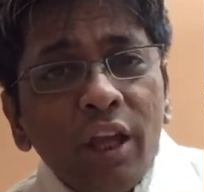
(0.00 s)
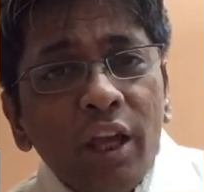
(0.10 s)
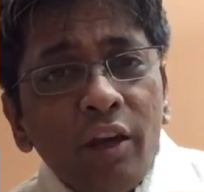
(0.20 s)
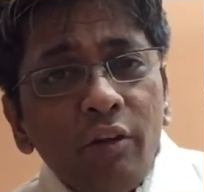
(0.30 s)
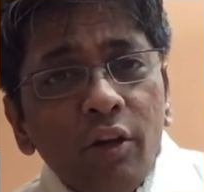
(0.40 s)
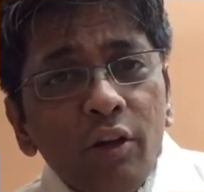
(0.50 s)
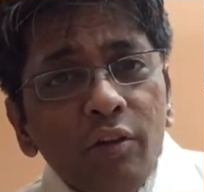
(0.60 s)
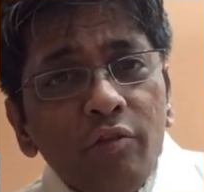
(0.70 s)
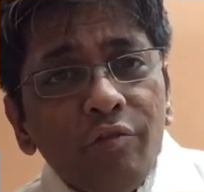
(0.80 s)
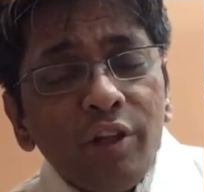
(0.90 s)
And
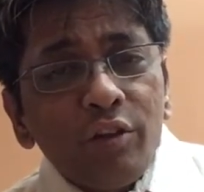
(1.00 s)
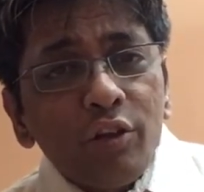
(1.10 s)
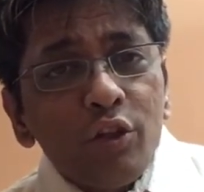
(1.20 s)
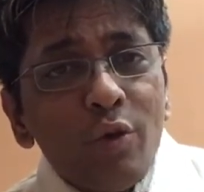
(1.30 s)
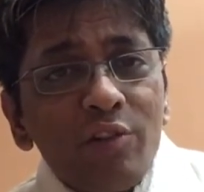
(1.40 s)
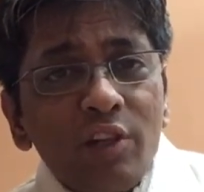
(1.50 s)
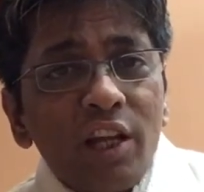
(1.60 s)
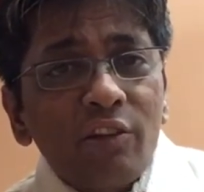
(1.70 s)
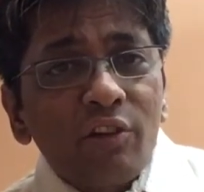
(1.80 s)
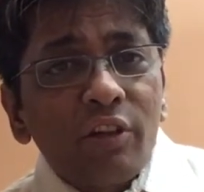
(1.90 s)
with US
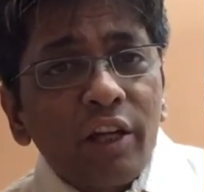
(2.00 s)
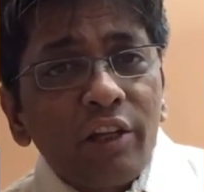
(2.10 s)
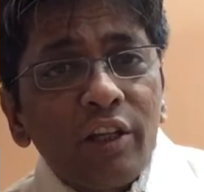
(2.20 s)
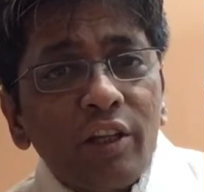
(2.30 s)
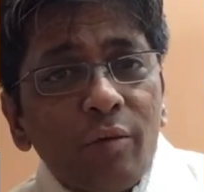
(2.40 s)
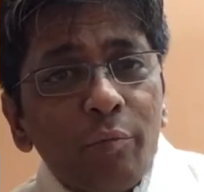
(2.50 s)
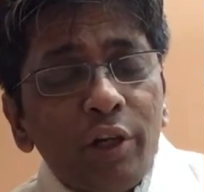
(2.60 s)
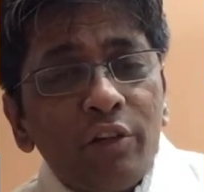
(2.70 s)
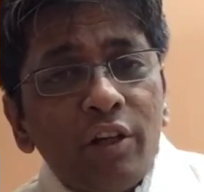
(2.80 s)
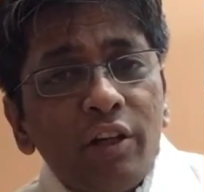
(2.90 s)
election getting
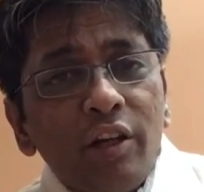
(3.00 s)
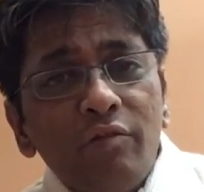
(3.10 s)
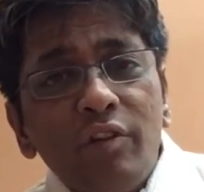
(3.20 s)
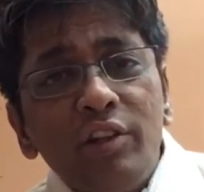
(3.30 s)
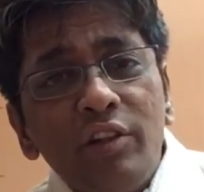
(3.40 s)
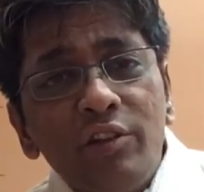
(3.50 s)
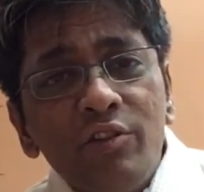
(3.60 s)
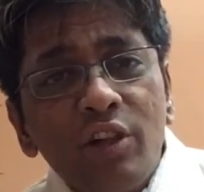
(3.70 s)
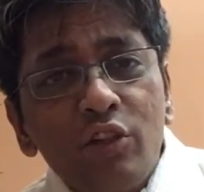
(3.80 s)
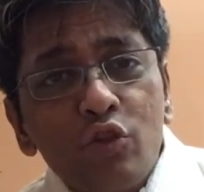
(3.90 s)
completed and with the
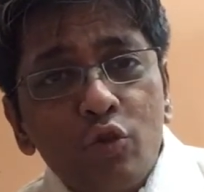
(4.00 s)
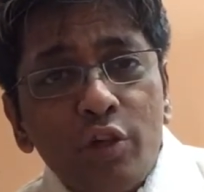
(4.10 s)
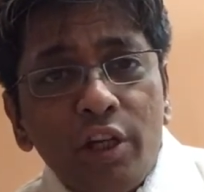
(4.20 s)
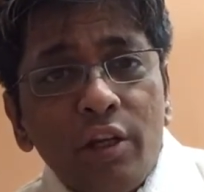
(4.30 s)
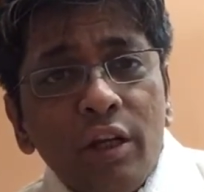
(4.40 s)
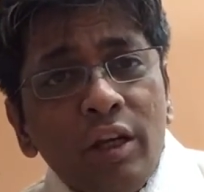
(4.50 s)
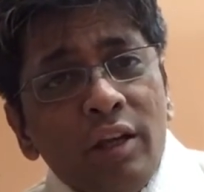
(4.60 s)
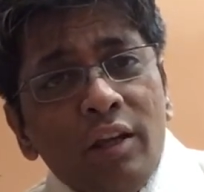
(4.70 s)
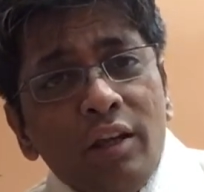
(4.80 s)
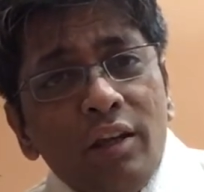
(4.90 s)
result today,
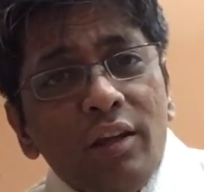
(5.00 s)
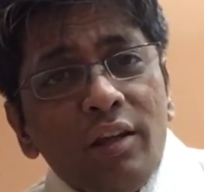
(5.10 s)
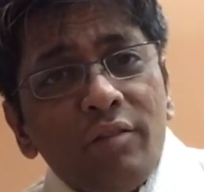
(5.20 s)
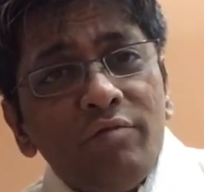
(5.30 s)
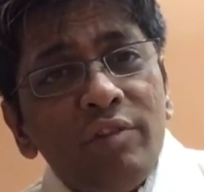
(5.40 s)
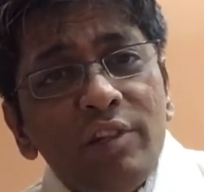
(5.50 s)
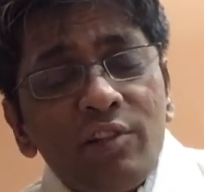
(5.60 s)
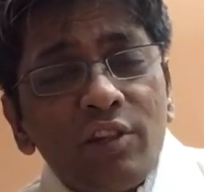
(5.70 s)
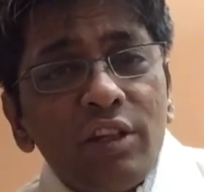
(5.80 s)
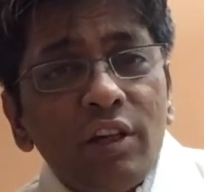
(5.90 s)
we will
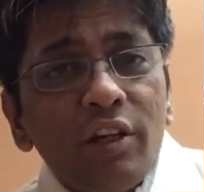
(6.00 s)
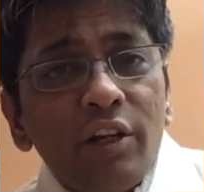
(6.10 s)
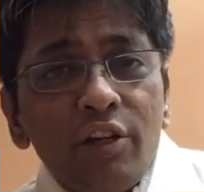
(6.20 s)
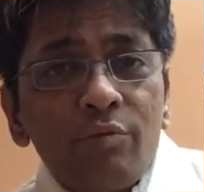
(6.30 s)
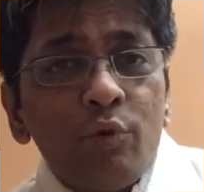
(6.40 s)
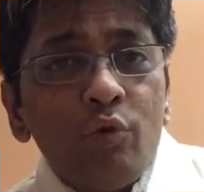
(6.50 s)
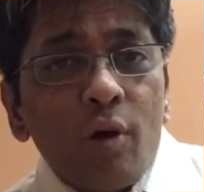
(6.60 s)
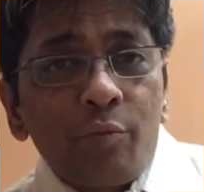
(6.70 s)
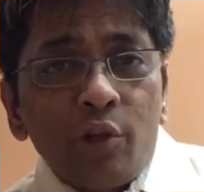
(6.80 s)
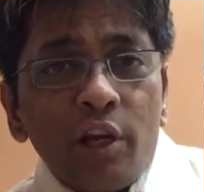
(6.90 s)
see a great move
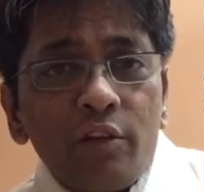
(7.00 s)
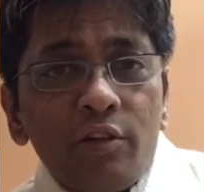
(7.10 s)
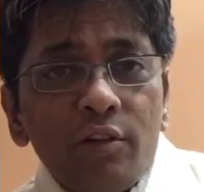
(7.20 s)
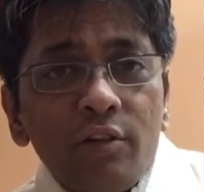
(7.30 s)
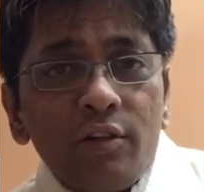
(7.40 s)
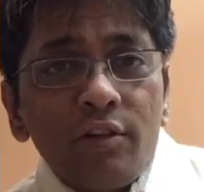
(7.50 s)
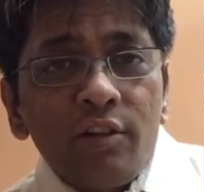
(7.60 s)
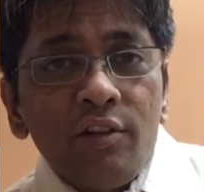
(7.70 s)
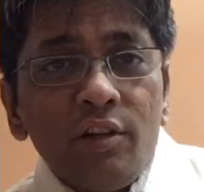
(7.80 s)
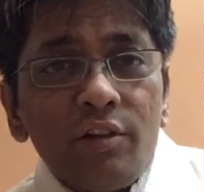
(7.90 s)
upside
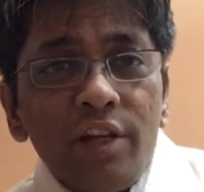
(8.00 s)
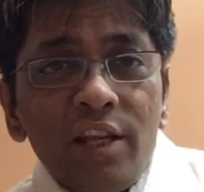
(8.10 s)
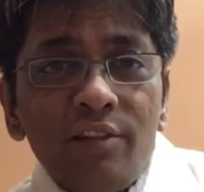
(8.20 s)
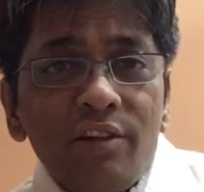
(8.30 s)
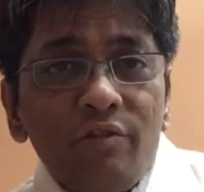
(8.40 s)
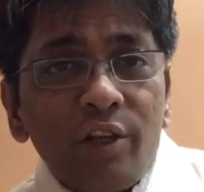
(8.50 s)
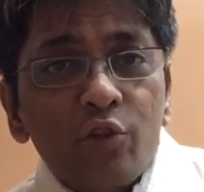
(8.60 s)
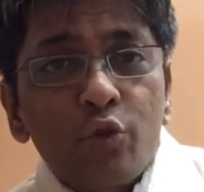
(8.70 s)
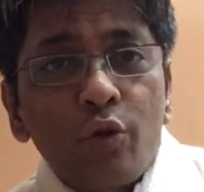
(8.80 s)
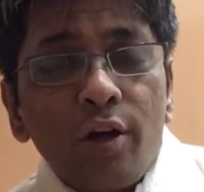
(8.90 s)
in the days and
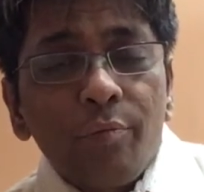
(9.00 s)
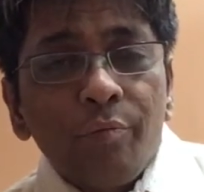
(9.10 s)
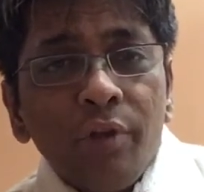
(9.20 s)
weeks to come.